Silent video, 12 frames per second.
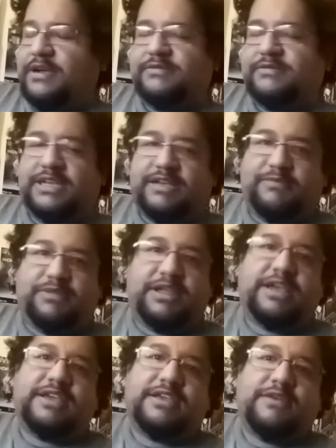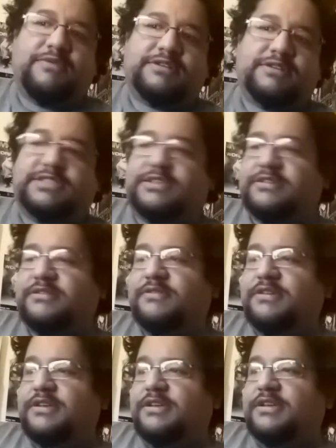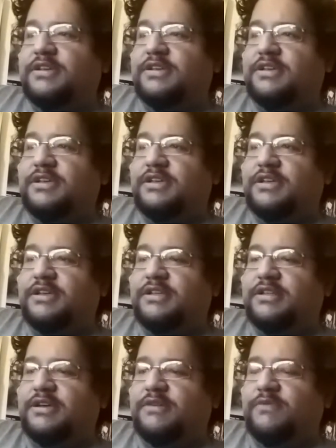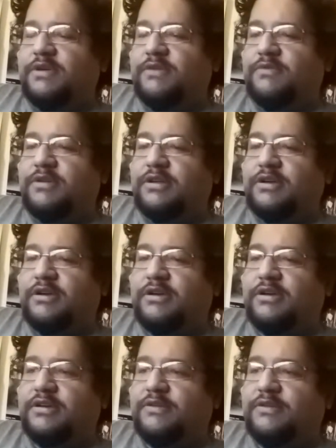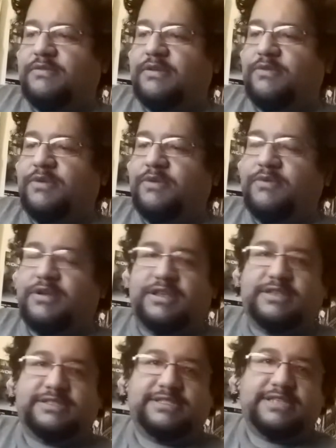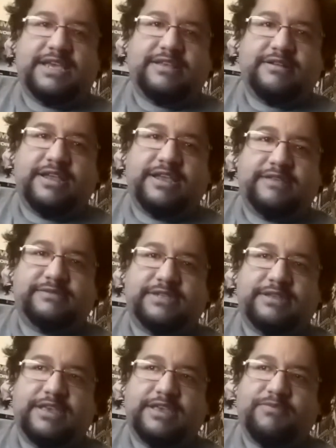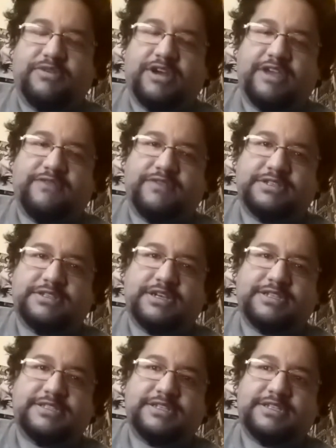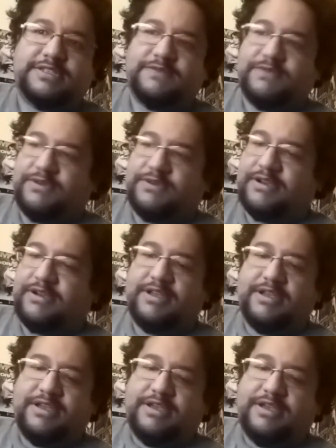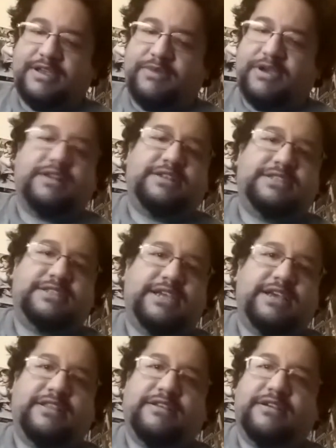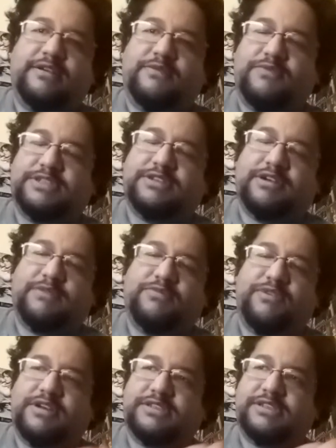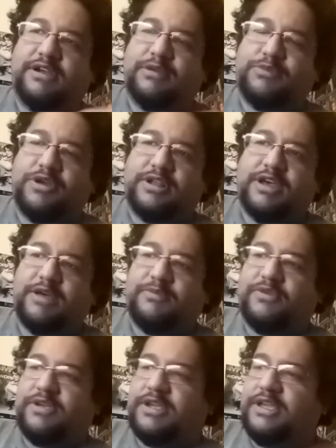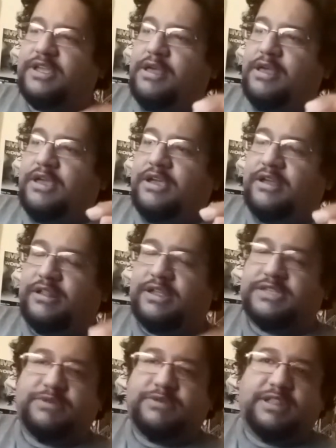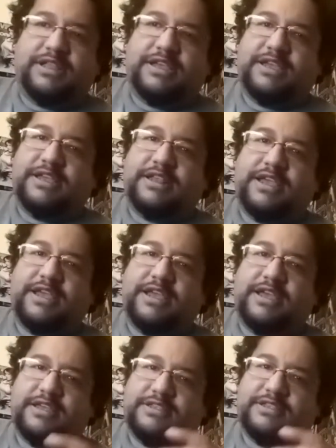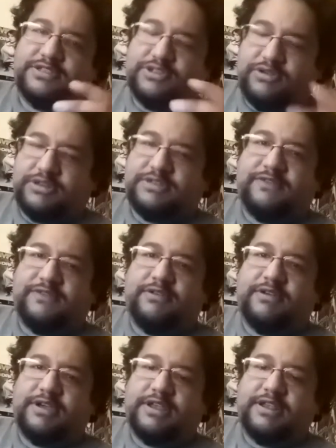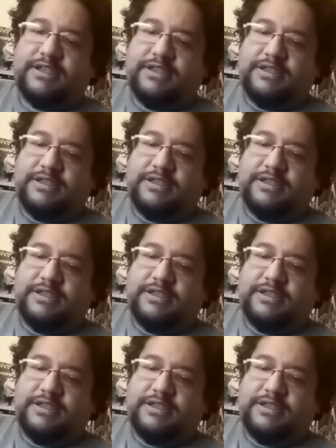Jacob Blake, get well soon. And we wanna say their names and keep praying for justice for Breonna Taylor, Rayshard Brooks, Armand Aubrey, Elijah McClain, and George Floyd,